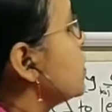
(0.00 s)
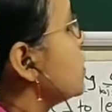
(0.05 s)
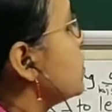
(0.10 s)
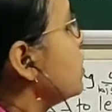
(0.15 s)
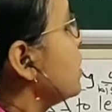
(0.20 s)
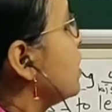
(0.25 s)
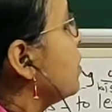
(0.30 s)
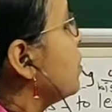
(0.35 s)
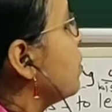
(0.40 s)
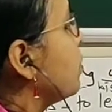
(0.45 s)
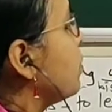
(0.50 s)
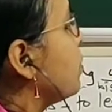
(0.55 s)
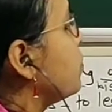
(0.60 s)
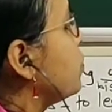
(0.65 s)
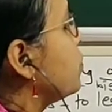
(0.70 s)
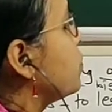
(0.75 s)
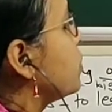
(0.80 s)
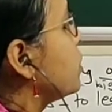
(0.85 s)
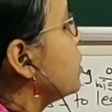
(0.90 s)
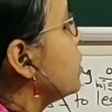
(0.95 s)
It is a
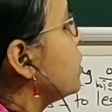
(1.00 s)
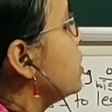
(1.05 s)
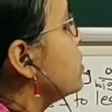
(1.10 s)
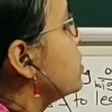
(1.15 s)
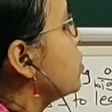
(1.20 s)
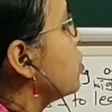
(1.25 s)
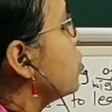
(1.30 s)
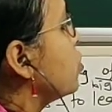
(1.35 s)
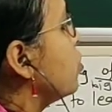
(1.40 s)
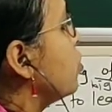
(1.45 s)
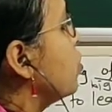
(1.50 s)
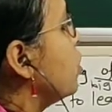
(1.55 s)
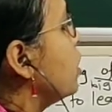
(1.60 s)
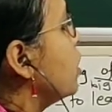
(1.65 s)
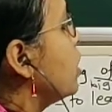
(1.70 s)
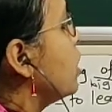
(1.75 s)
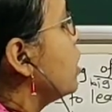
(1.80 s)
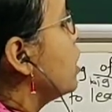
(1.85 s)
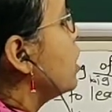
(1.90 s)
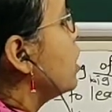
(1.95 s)
whole
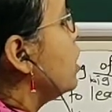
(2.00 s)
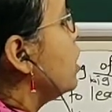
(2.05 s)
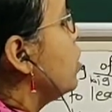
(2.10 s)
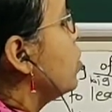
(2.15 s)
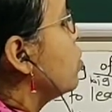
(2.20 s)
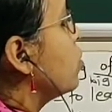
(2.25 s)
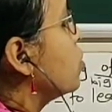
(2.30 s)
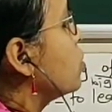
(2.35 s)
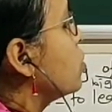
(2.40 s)
ecosystem